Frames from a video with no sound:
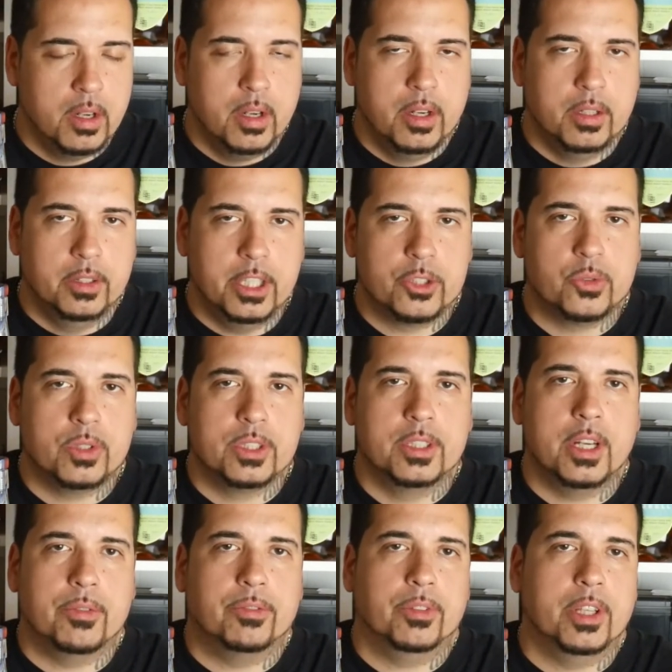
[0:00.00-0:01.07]
this one's
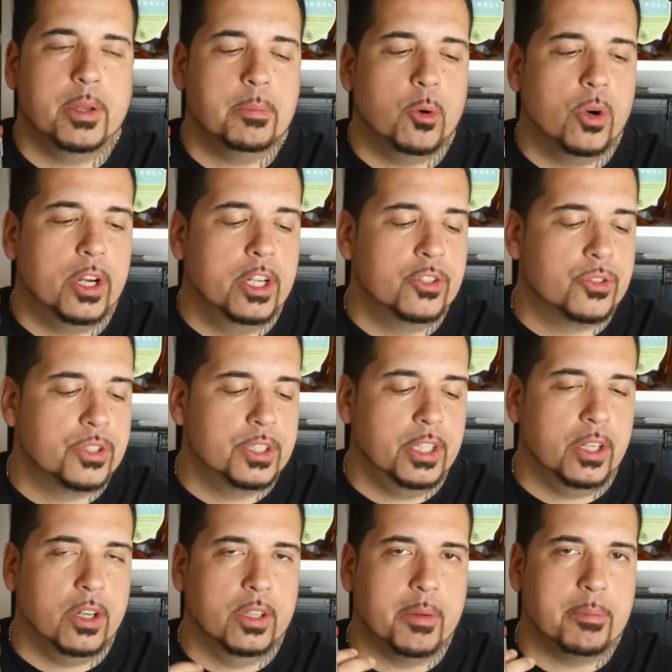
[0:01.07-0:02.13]
definitely more
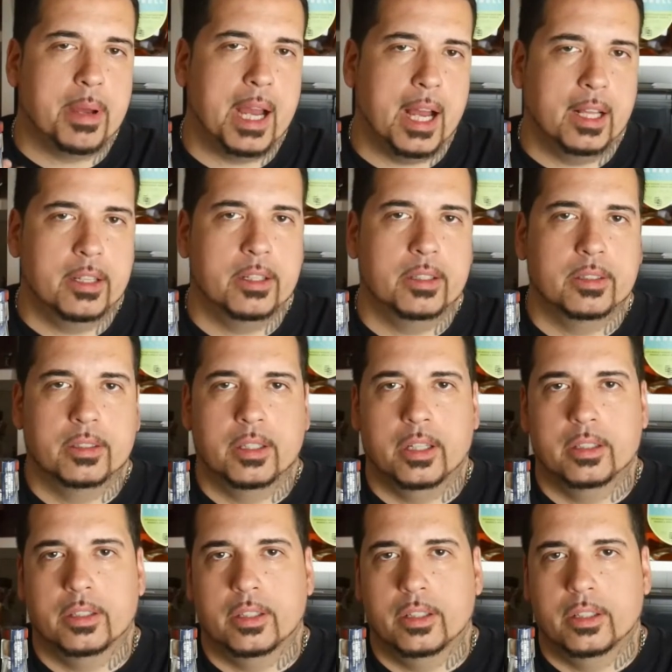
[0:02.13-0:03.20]
interesting on the palate
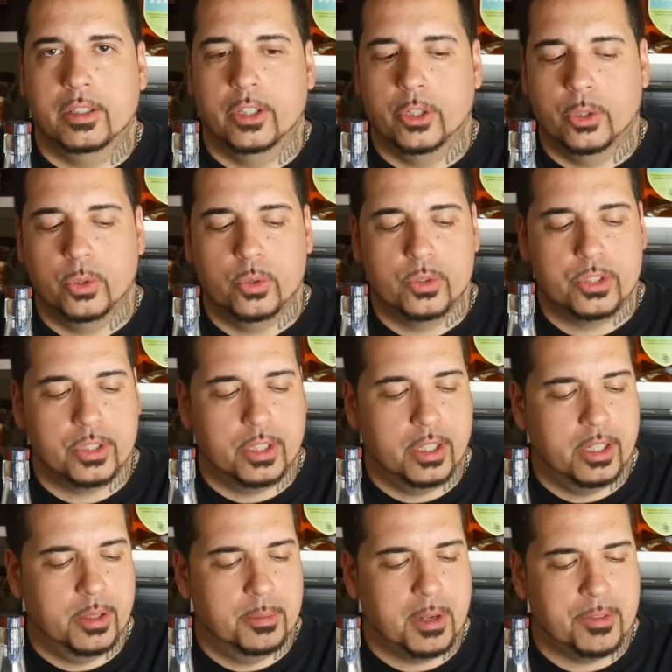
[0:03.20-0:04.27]
than the nose.
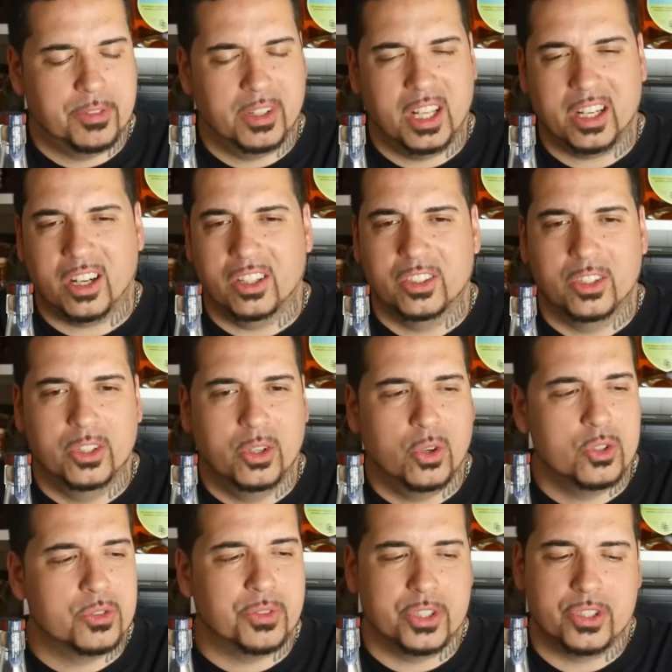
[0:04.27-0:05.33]
I feel like on the
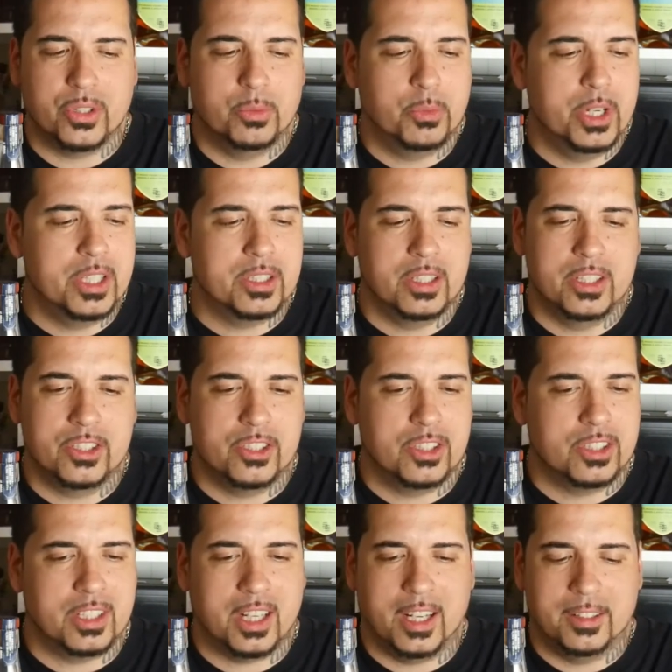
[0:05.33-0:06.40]
nose, for some reason, it's
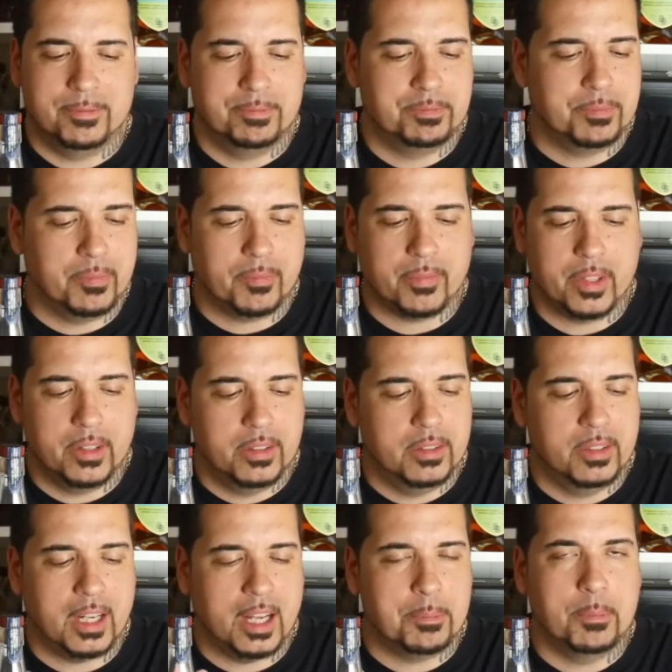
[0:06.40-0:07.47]
just not
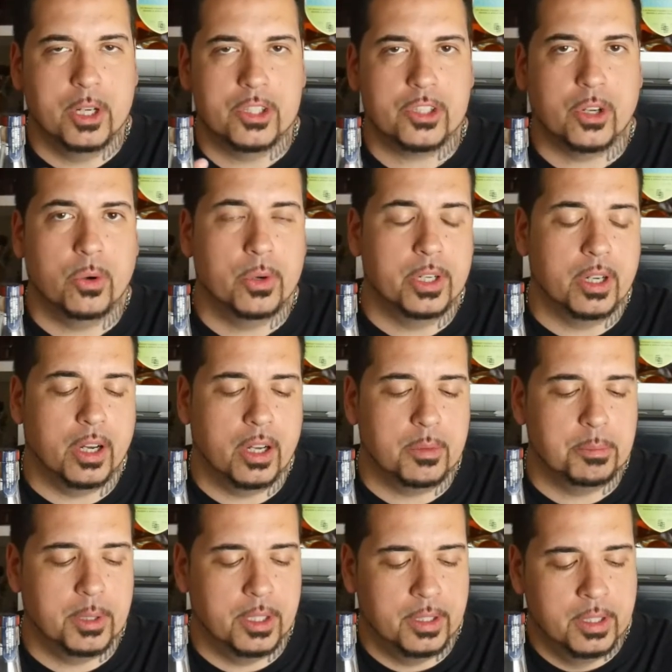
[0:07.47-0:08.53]
much going
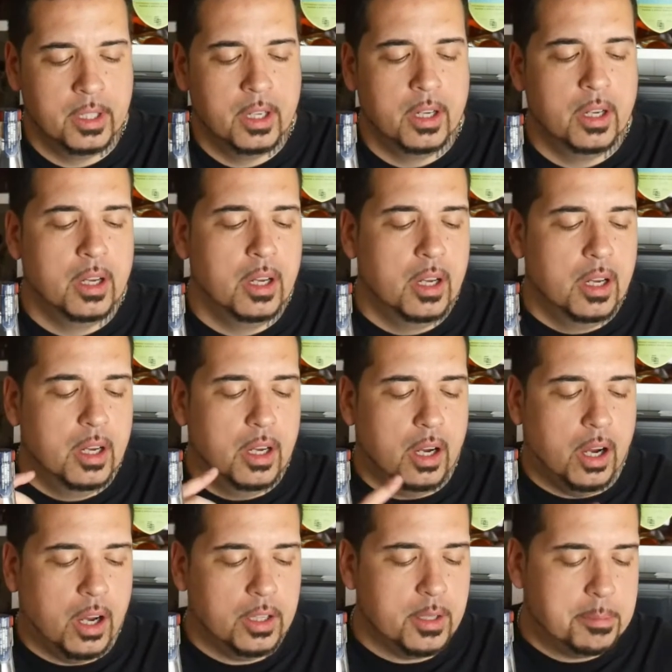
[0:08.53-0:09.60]
on, but
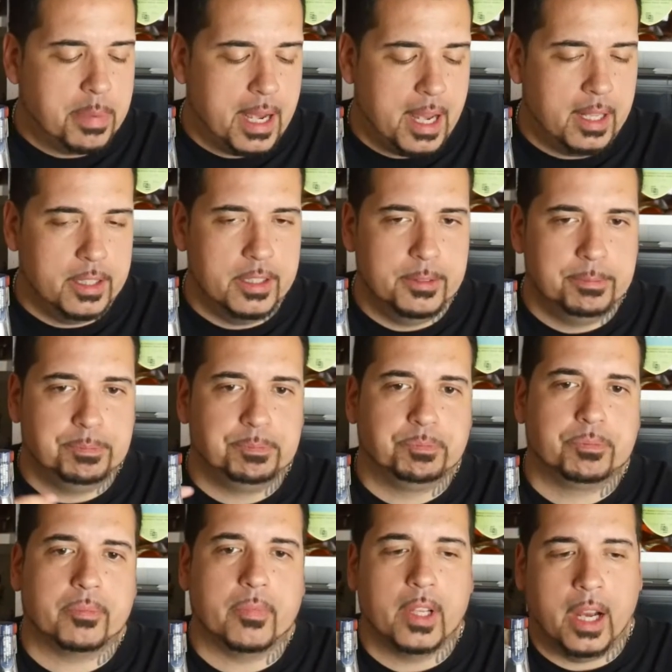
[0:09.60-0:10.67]
on the palate,
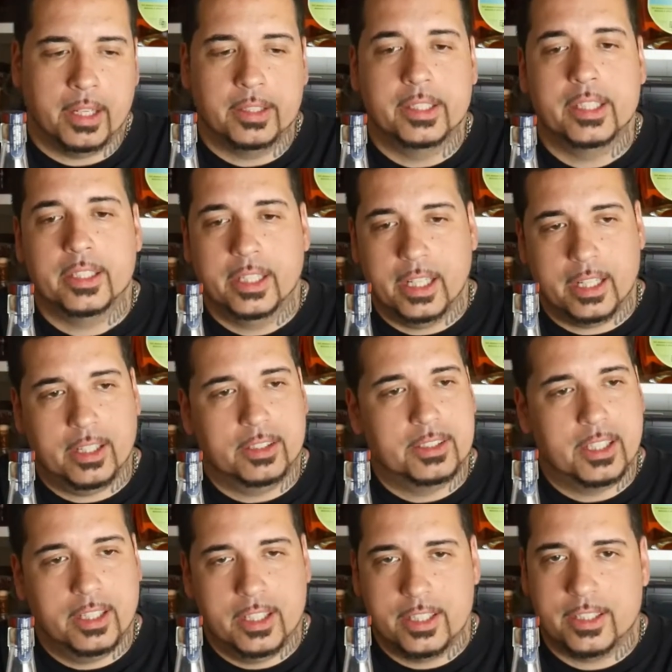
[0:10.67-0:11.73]
I did get a
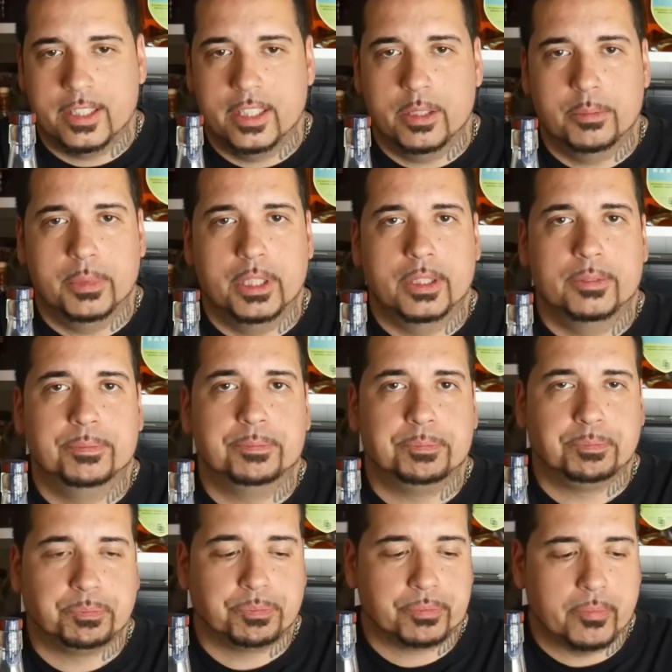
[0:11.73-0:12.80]
ton of cinnamon,
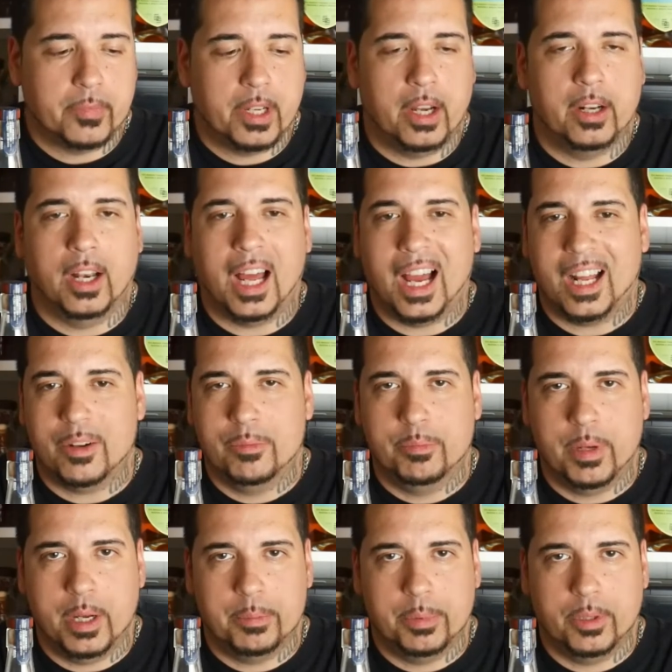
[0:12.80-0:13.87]
a lot of
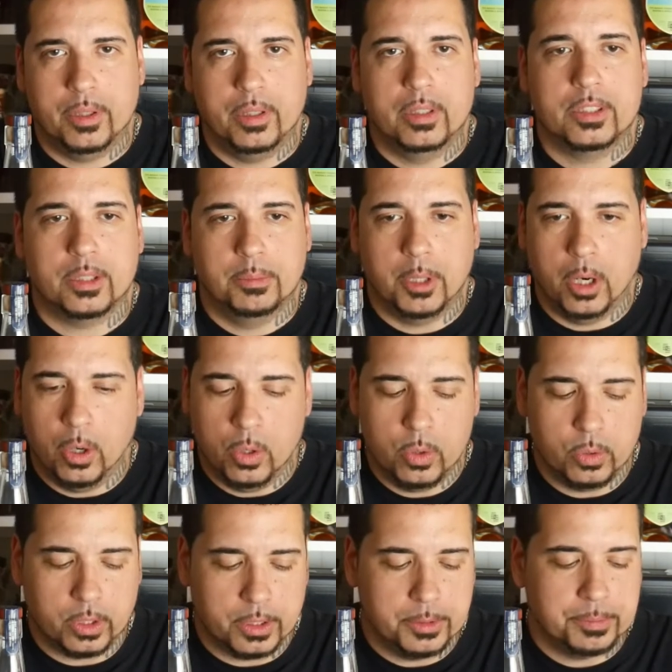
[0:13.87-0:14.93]
pepper, some oak.